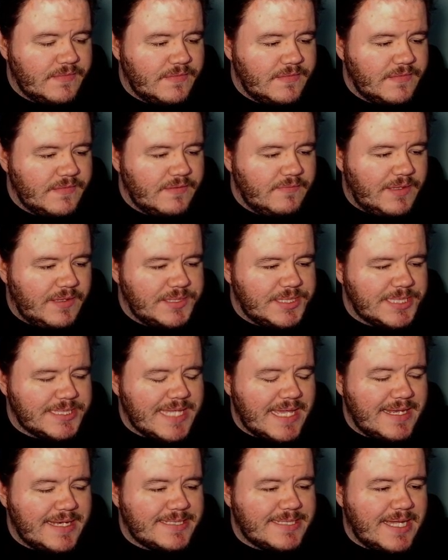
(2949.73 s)
Well, just
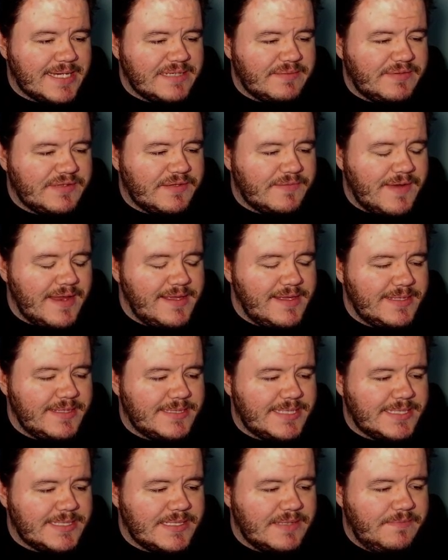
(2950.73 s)
kind of talked about the ranking
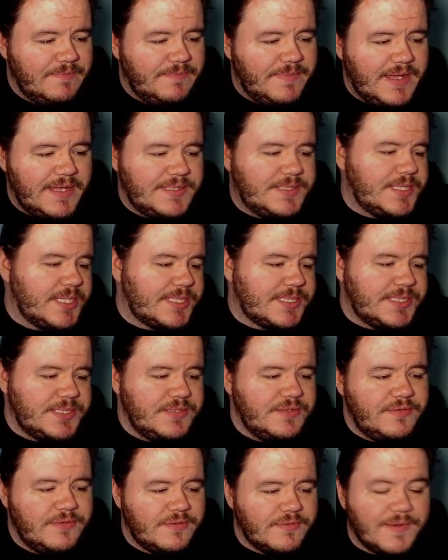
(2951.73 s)
system, but just
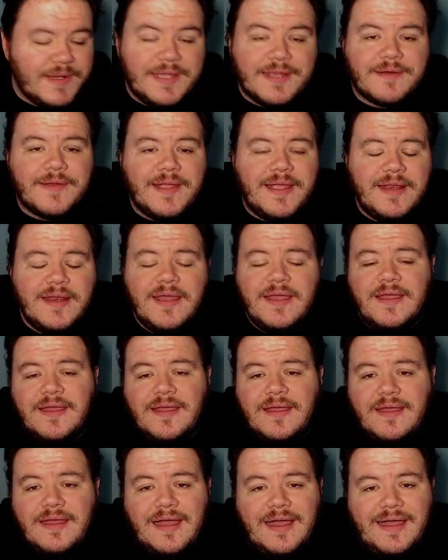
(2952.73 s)
to reiterate,
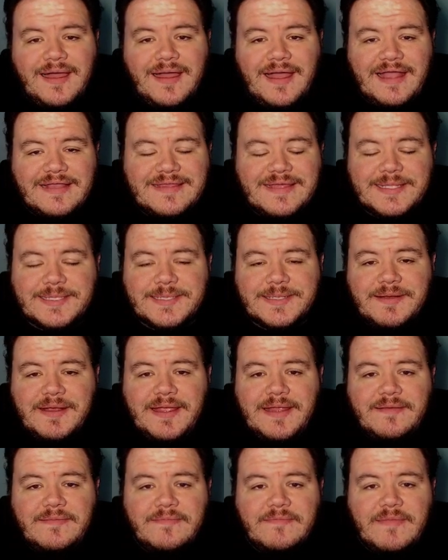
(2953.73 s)
I think it's
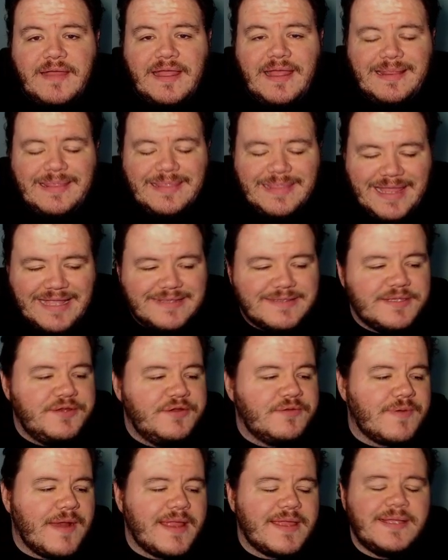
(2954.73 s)
great. I like the new
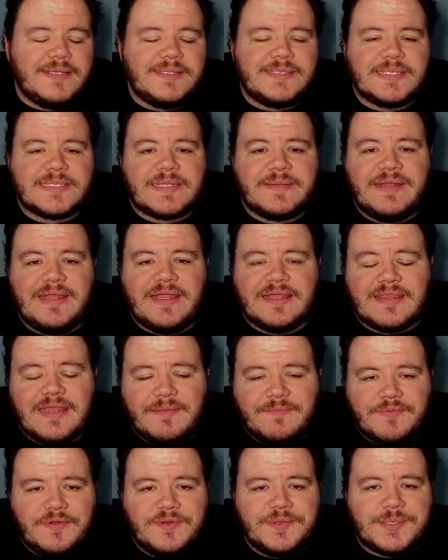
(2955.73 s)
ranking system. I like the
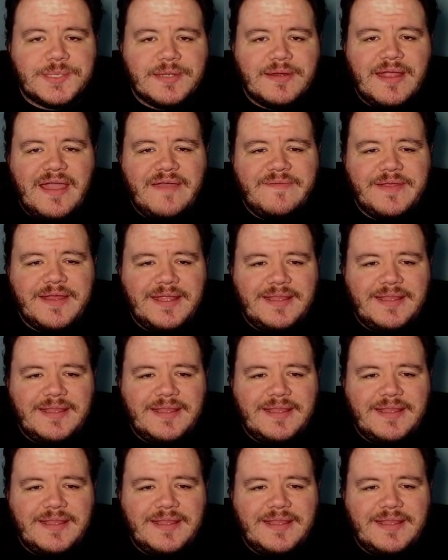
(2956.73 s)
approach they're having.